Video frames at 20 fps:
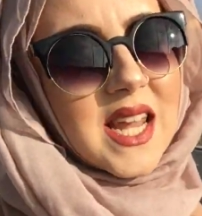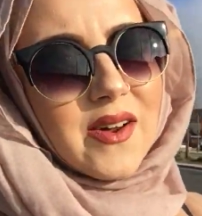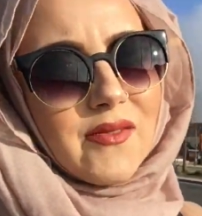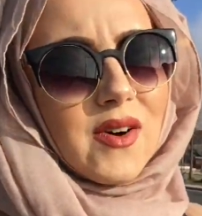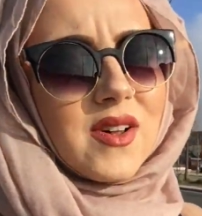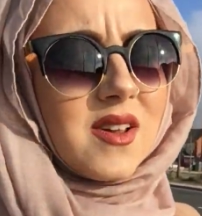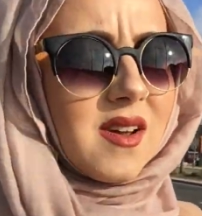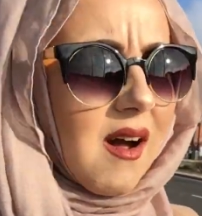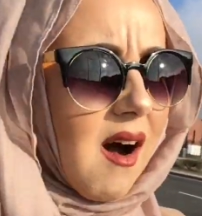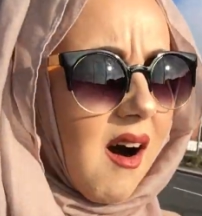are never
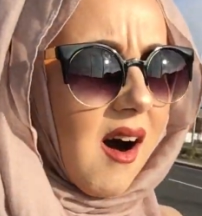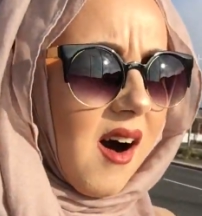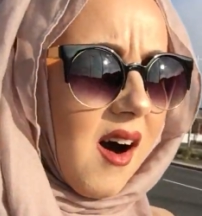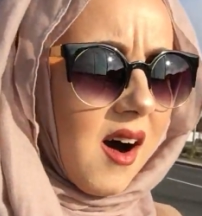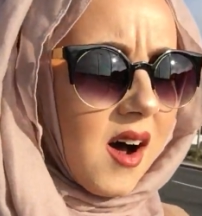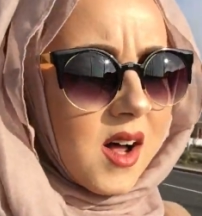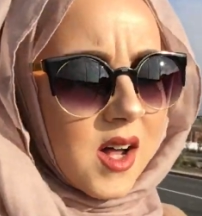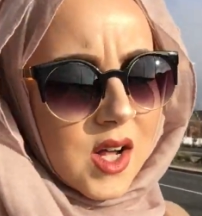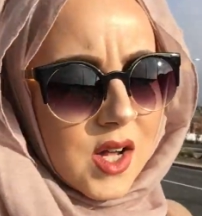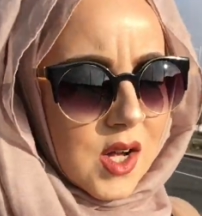in the car.
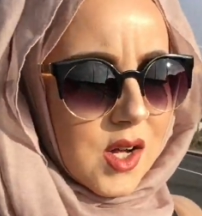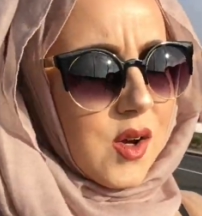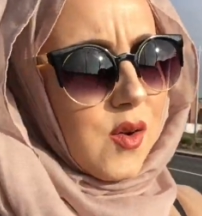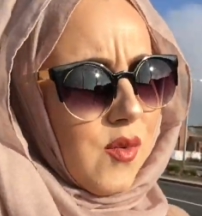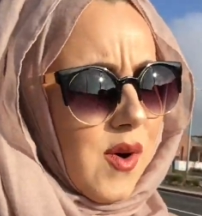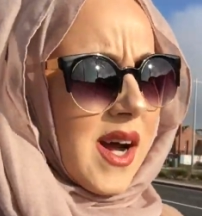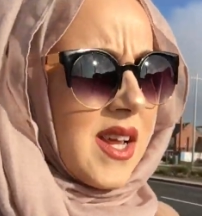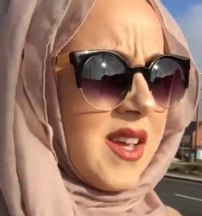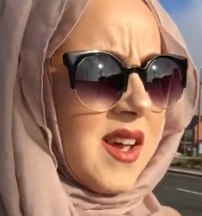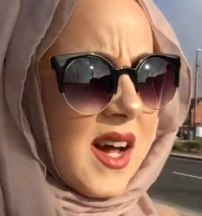
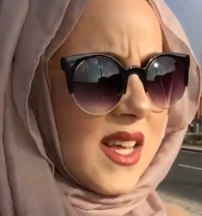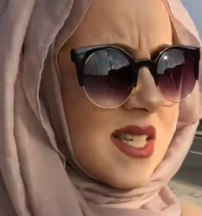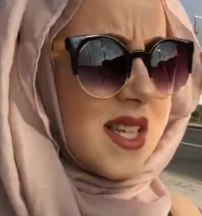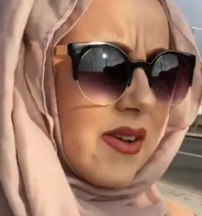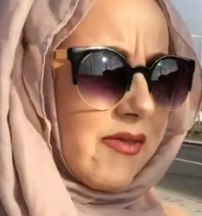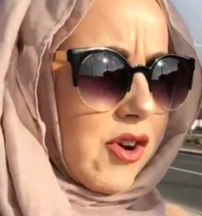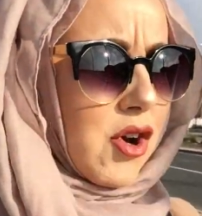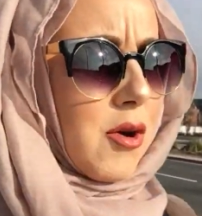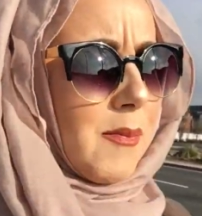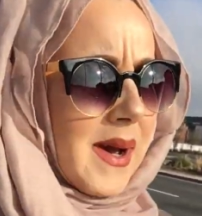Why you guys
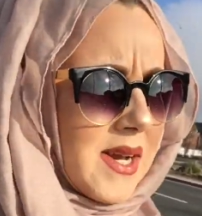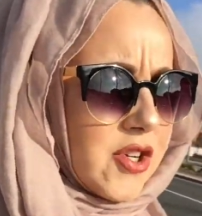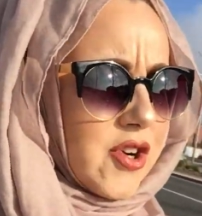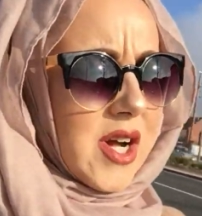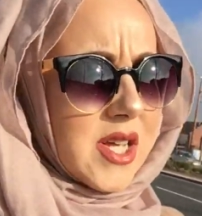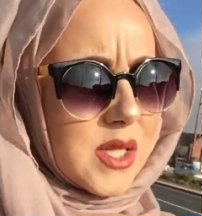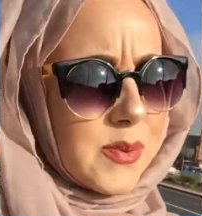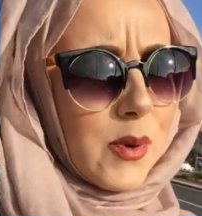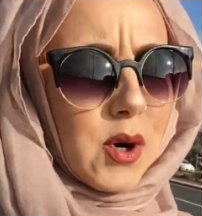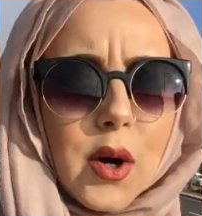never go by
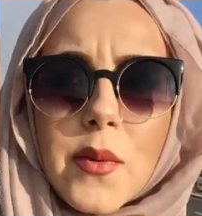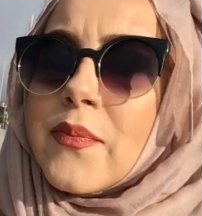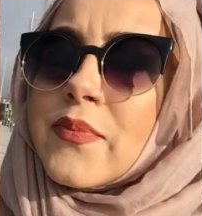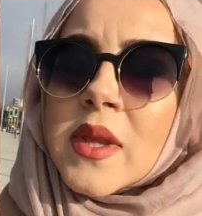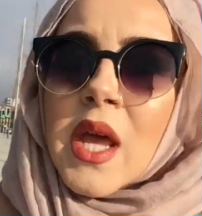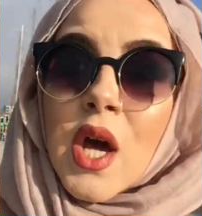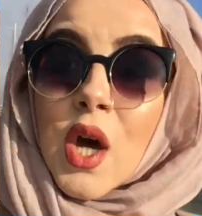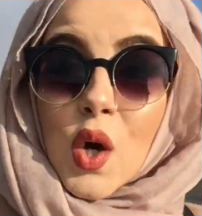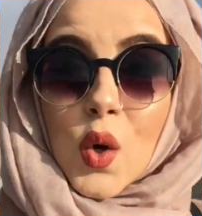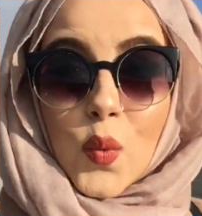transport.
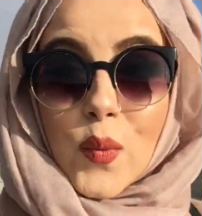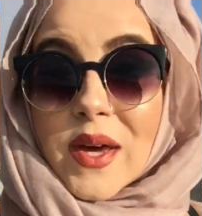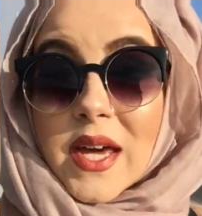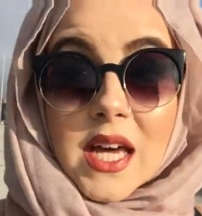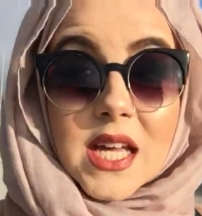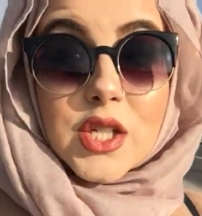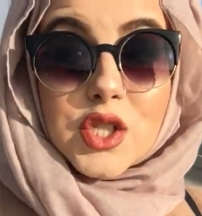We